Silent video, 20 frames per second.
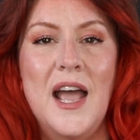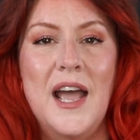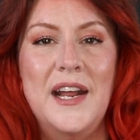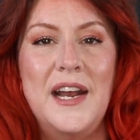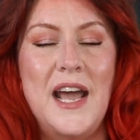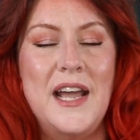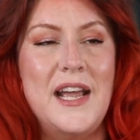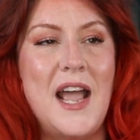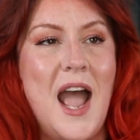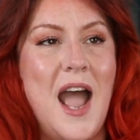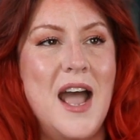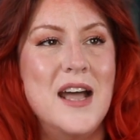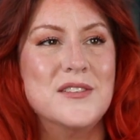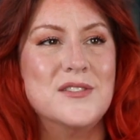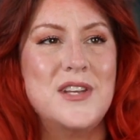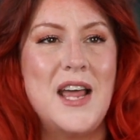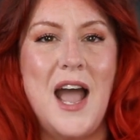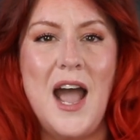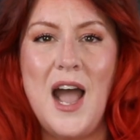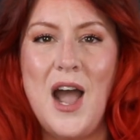and I
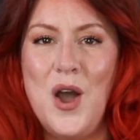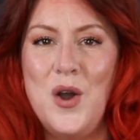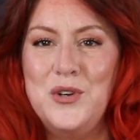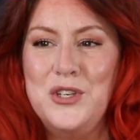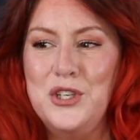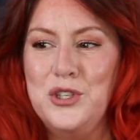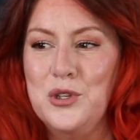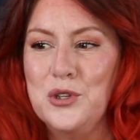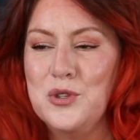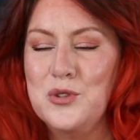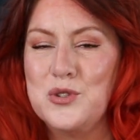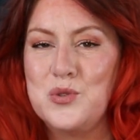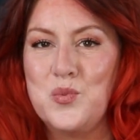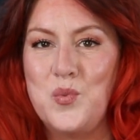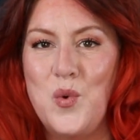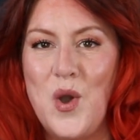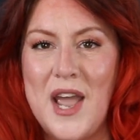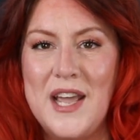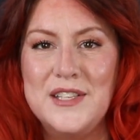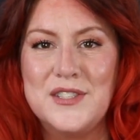asked, How did you lose
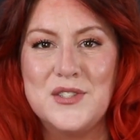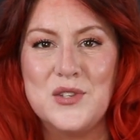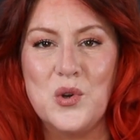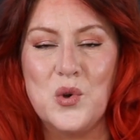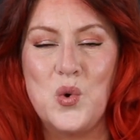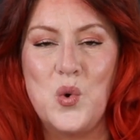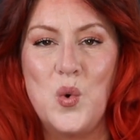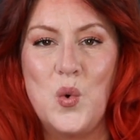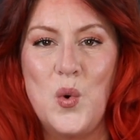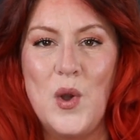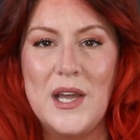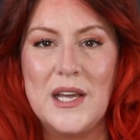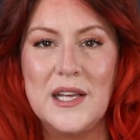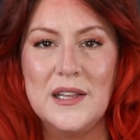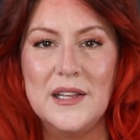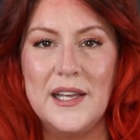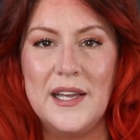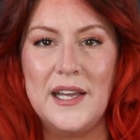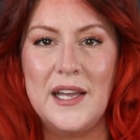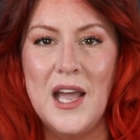weight so
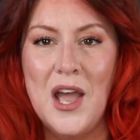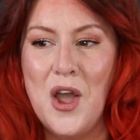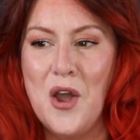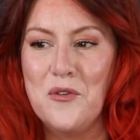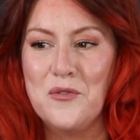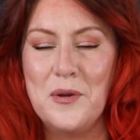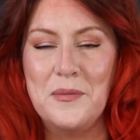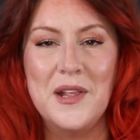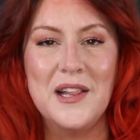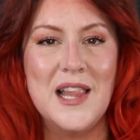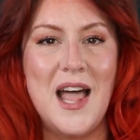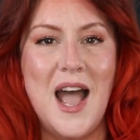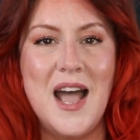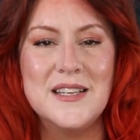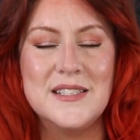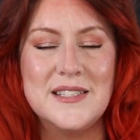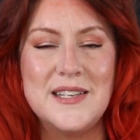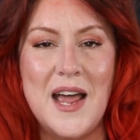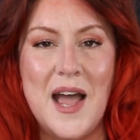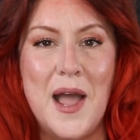quickly from the
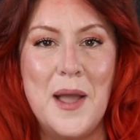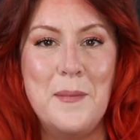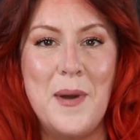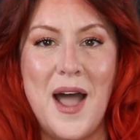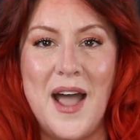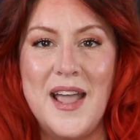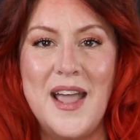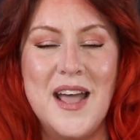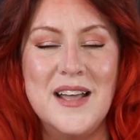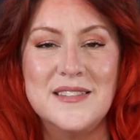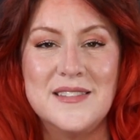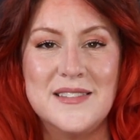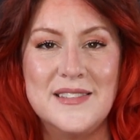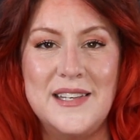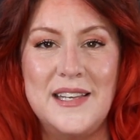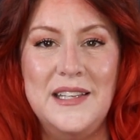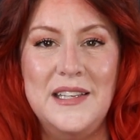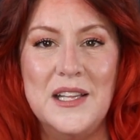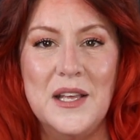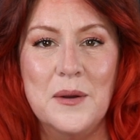last time I had
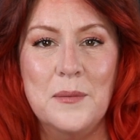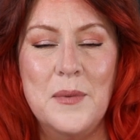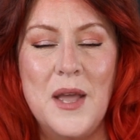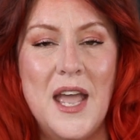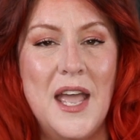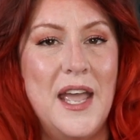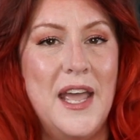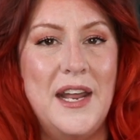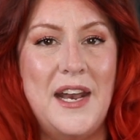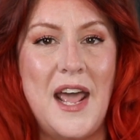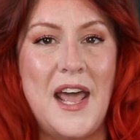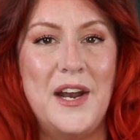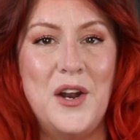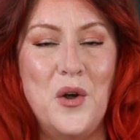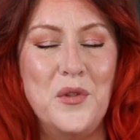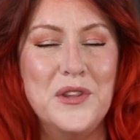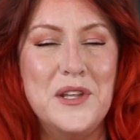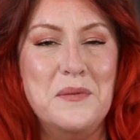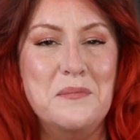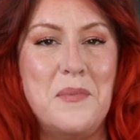seen them? It had
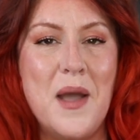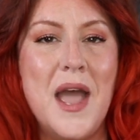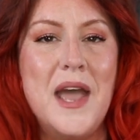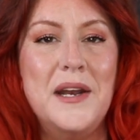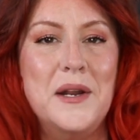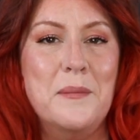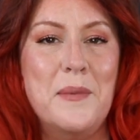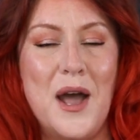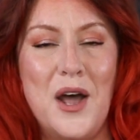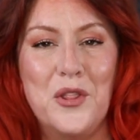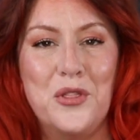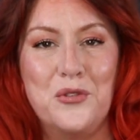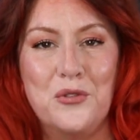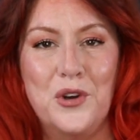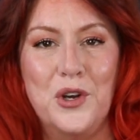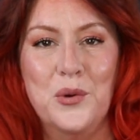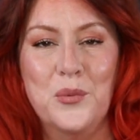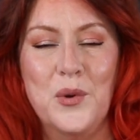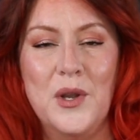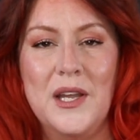only been about
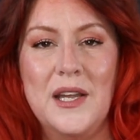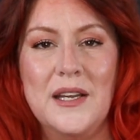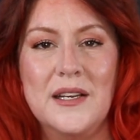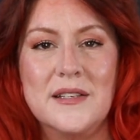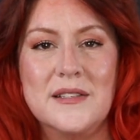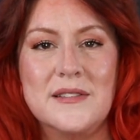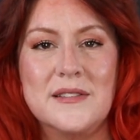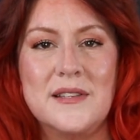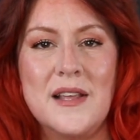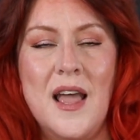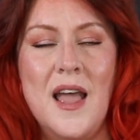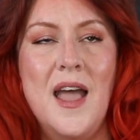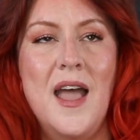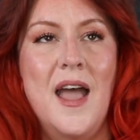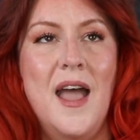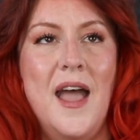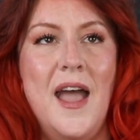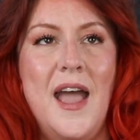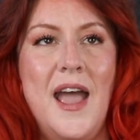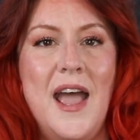three weeks.
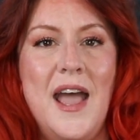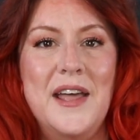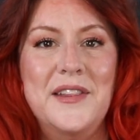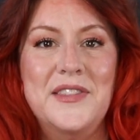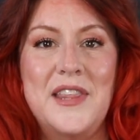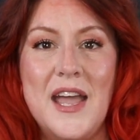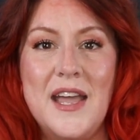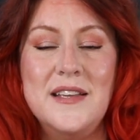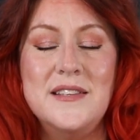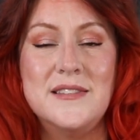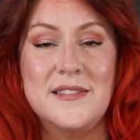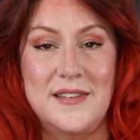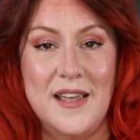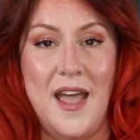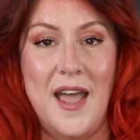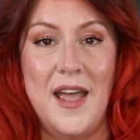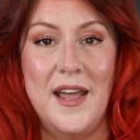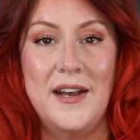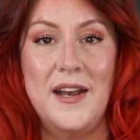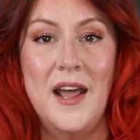And they
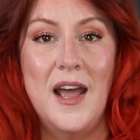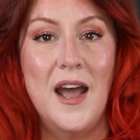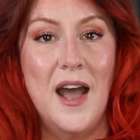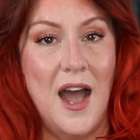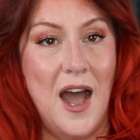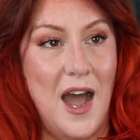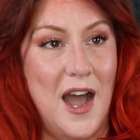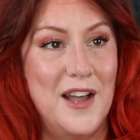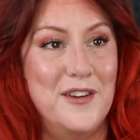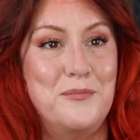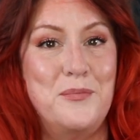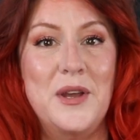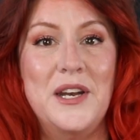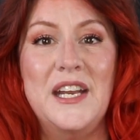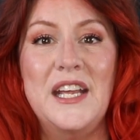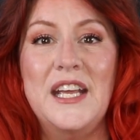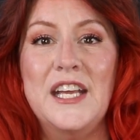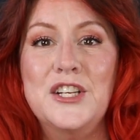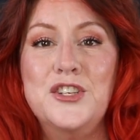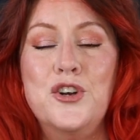said, I've
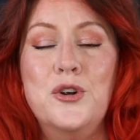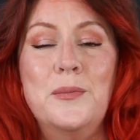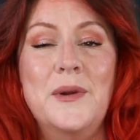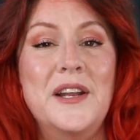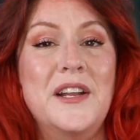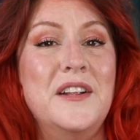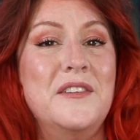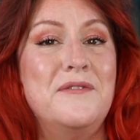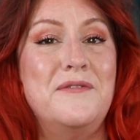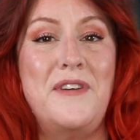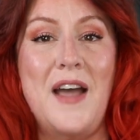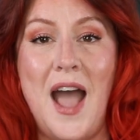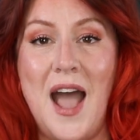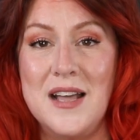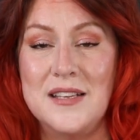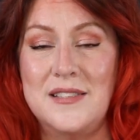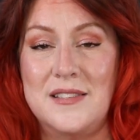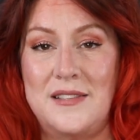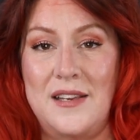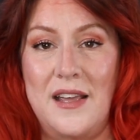been intermittent
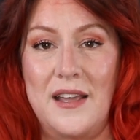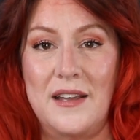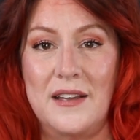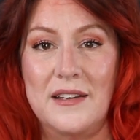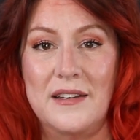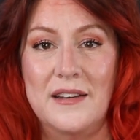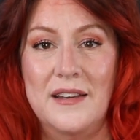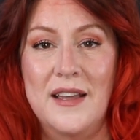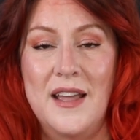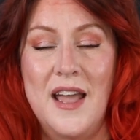fasting.